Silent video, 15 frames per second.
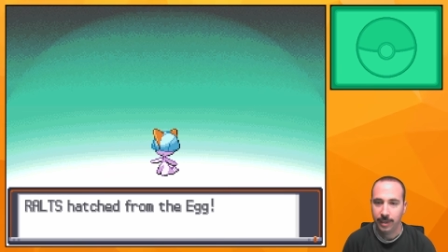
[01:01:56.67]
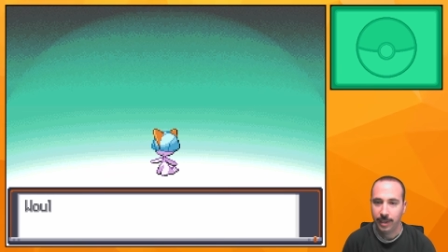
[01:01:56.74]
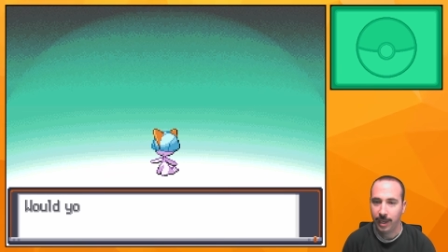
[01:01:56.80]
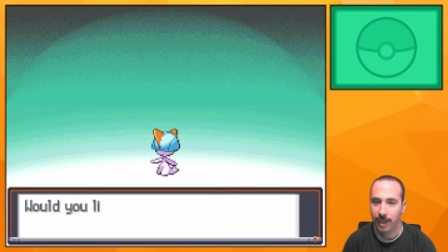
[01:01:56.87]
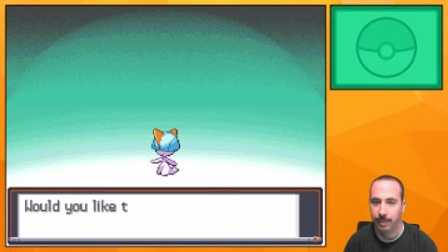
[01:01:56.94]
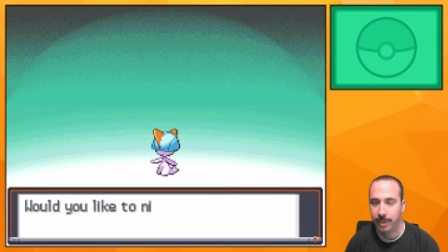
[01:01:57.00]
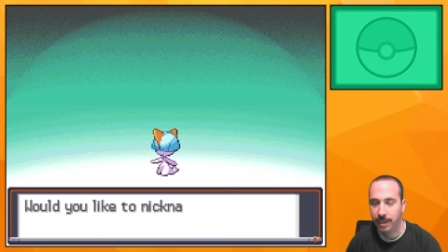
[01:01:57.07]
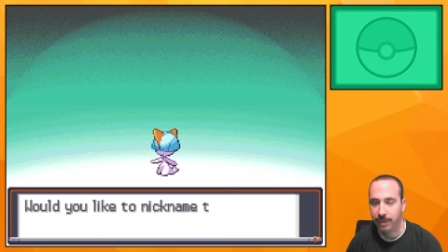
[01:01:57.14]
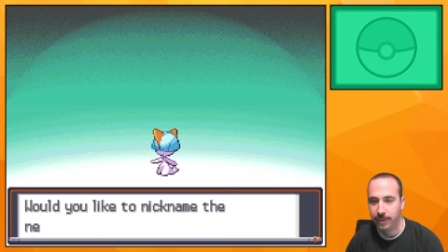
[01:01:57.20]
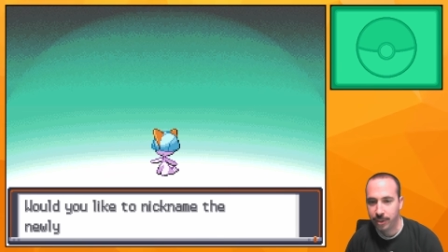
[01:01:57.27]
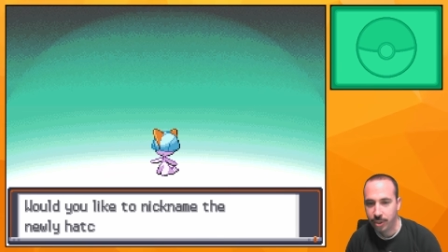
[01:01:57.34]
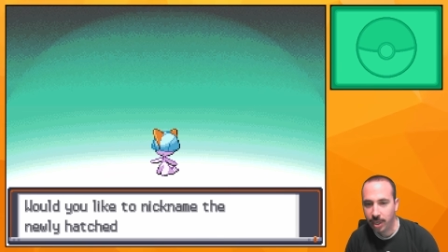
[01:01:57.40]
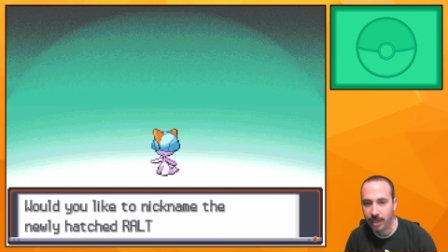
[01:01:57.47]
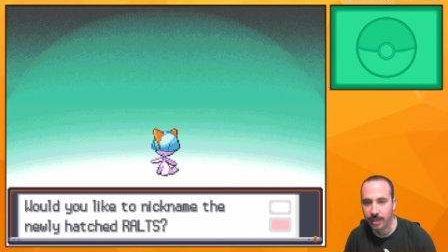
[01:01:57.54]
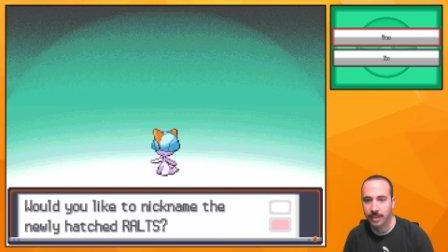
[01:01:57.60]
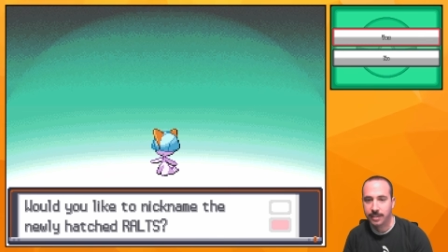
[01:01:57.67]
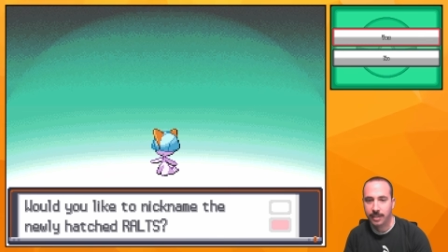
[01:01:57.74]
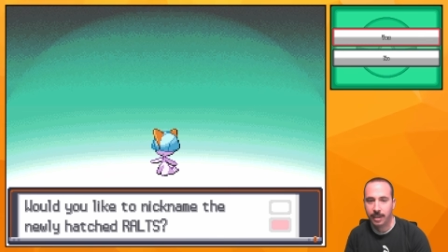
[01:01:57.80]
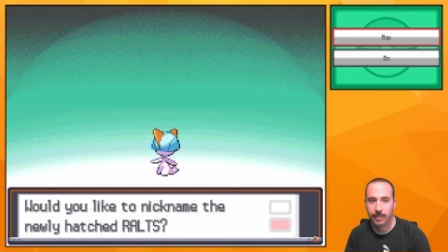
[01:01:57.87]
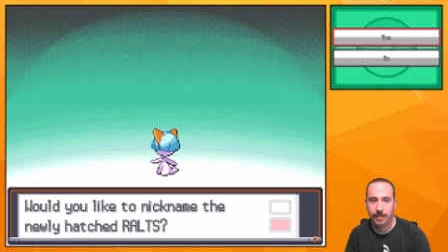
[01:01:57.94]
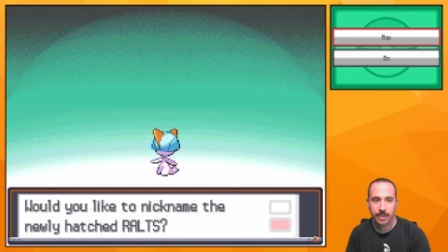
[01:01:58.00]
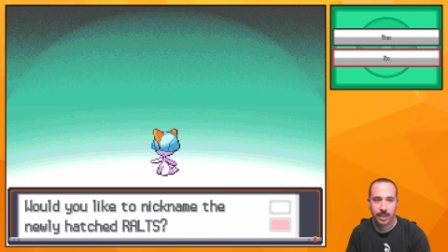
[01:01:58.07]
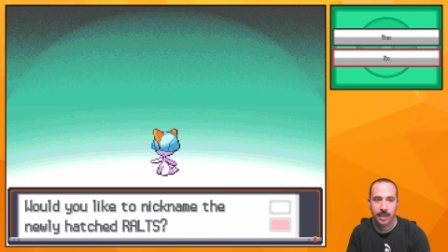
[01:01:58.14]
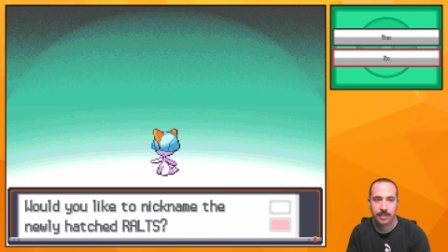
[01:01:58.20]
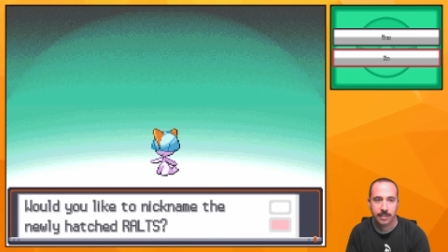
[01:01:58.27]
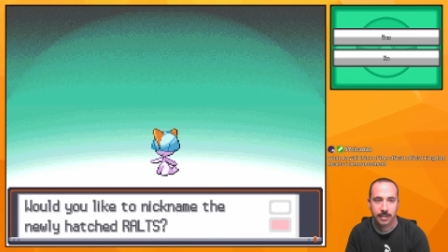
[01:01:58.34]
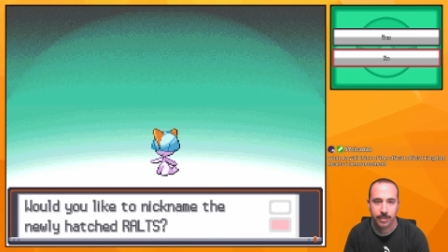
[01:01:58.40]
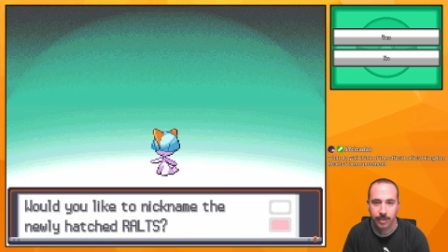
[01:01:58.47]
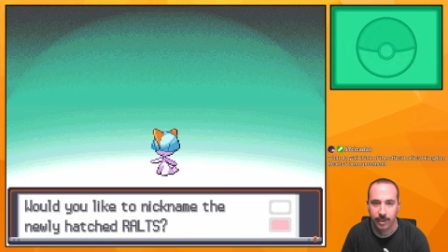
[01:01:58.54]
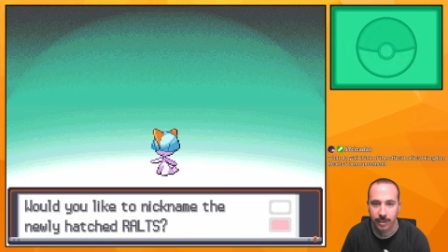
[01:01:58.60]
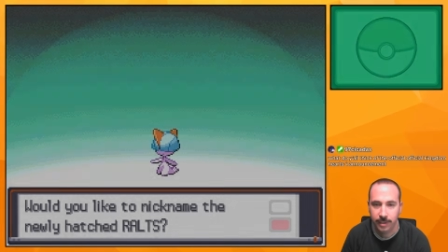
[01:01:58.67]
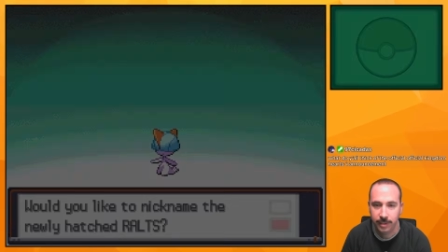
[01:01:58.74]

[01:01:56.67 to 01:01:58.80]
I mean, if it's shiny, it's gotta be Jazzy's, right?